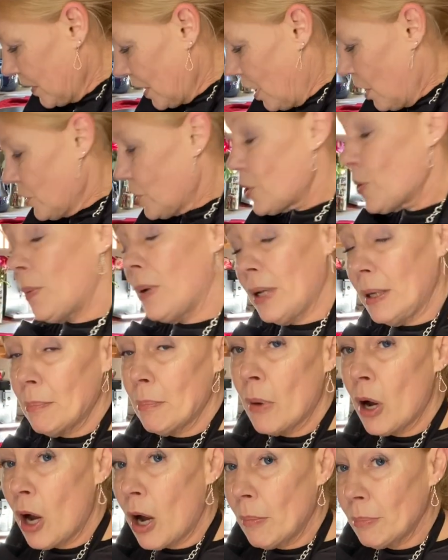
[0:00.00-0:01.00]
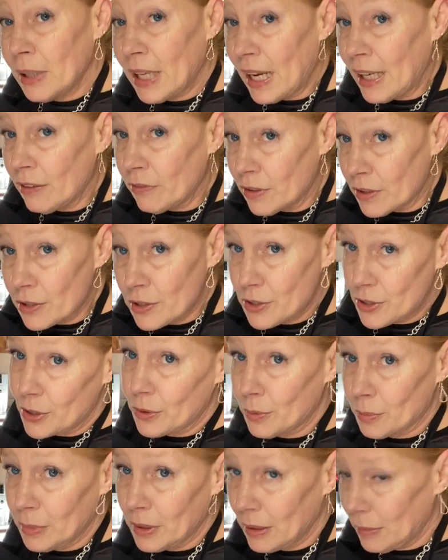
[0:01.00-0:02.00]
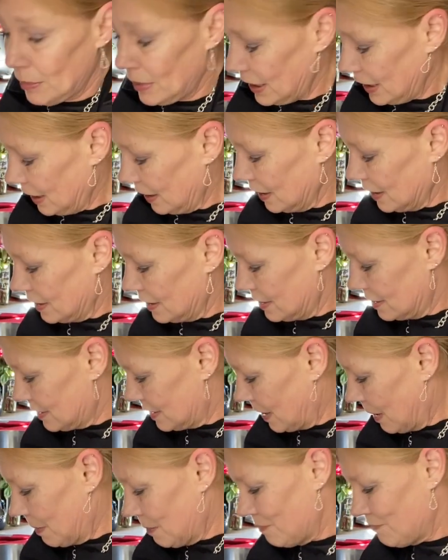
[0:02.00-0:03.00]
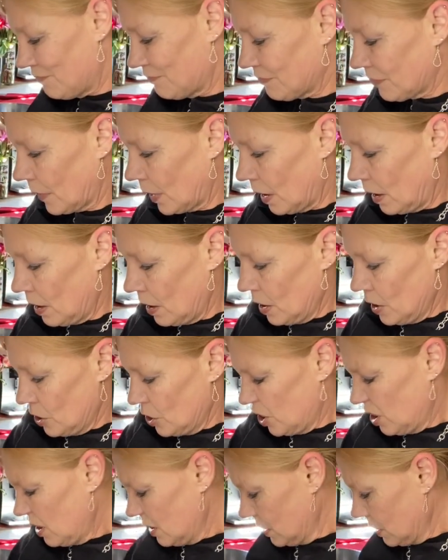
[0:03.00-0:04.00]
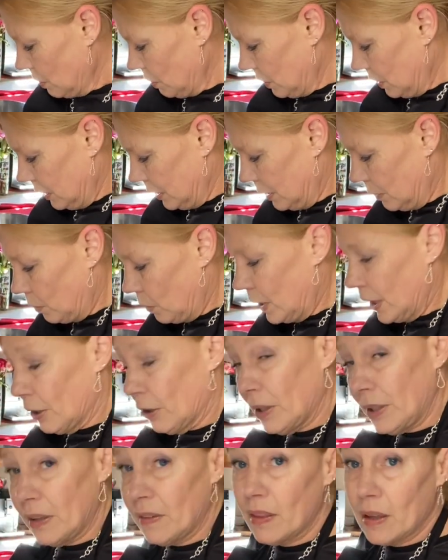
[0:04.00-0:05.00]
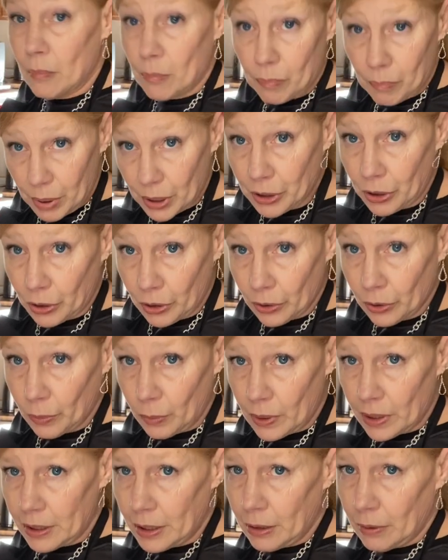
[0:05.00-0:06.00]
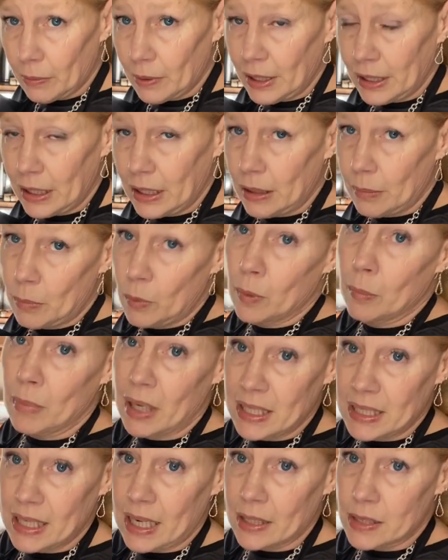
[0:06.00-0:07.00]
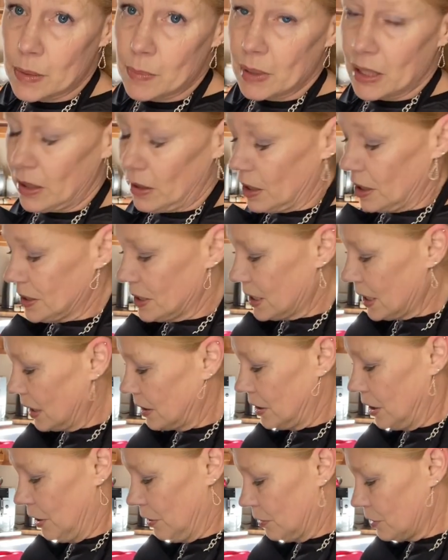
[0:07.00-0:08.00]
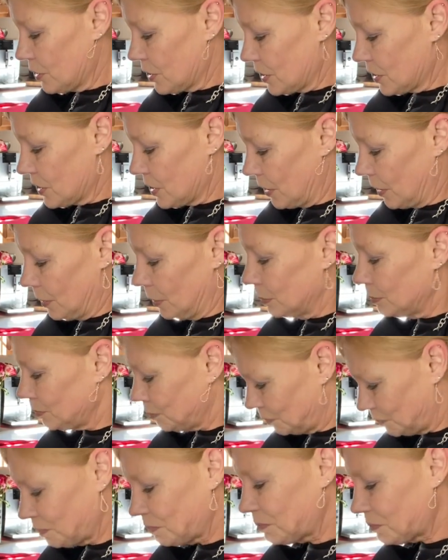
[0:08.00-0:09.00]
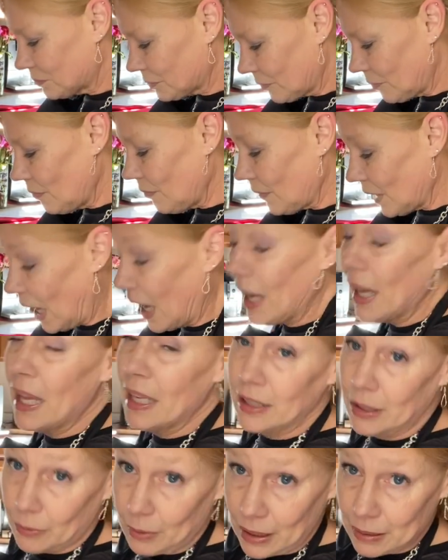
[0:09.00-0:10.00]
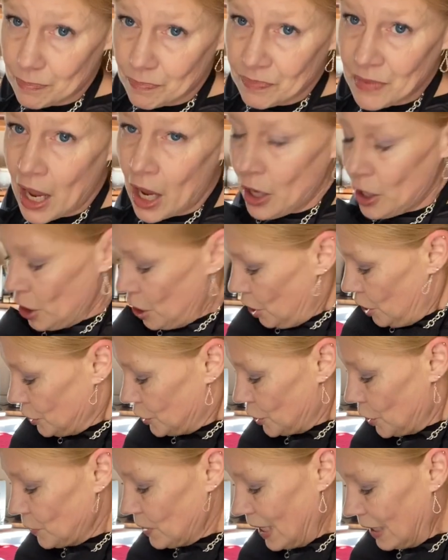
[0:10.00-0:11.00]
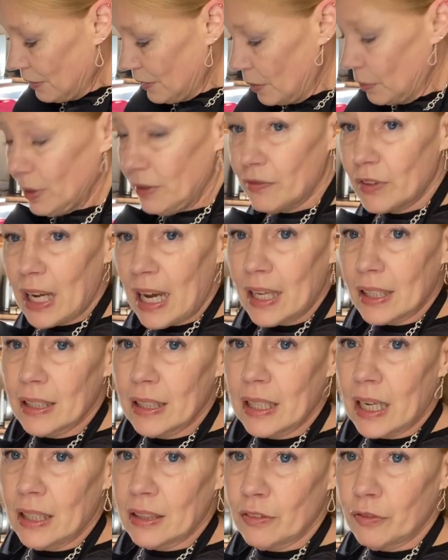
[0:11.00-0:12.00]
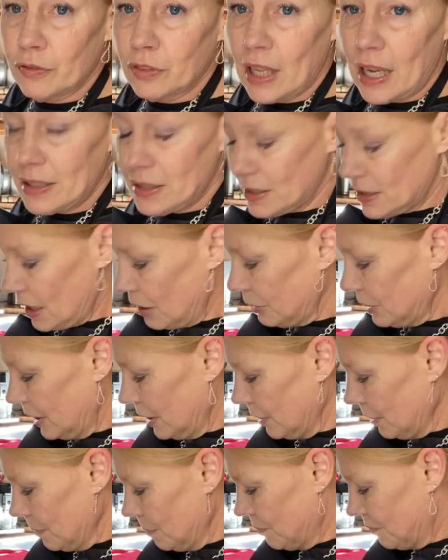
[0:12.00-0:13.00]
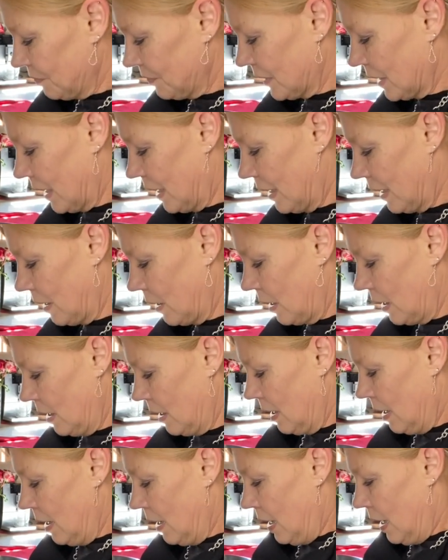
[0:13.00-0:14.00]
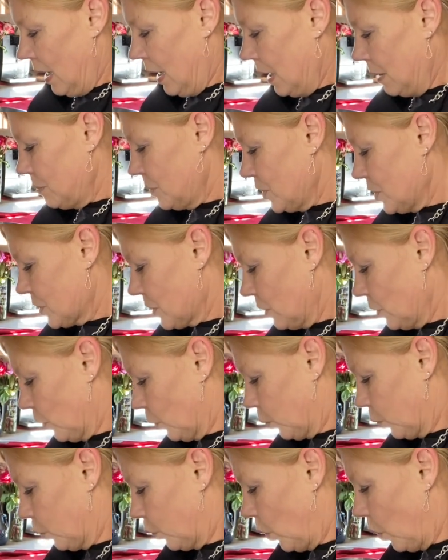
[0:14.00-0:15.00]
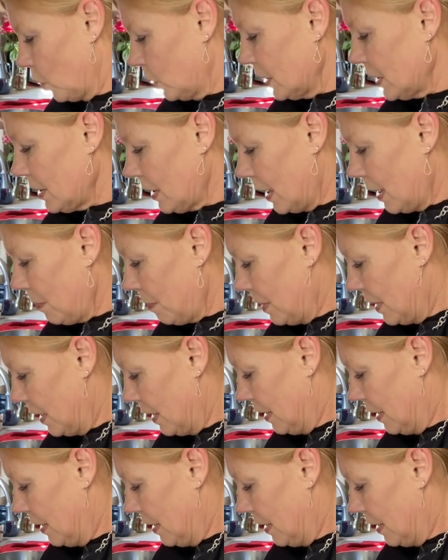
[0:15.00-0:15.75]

So my mom gave it to me because she doesn't really wear anything but her wedding ring anymore. My dad's been gone 10 years. So anyway, so now that we've got it kind of flattened out here, I'm just gonna roll it up.